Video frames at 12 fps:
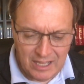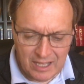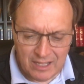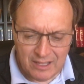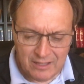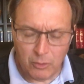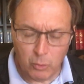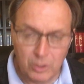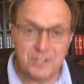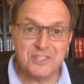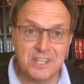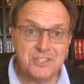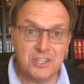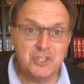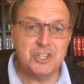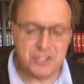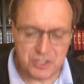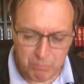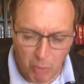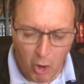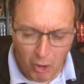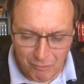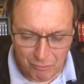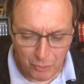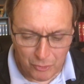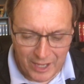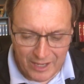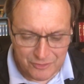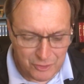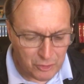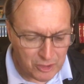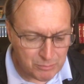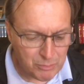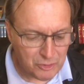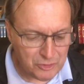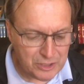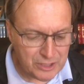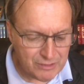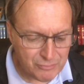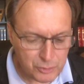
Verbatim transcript: uh, uh, where it says that Jesus marveled at their unbelief,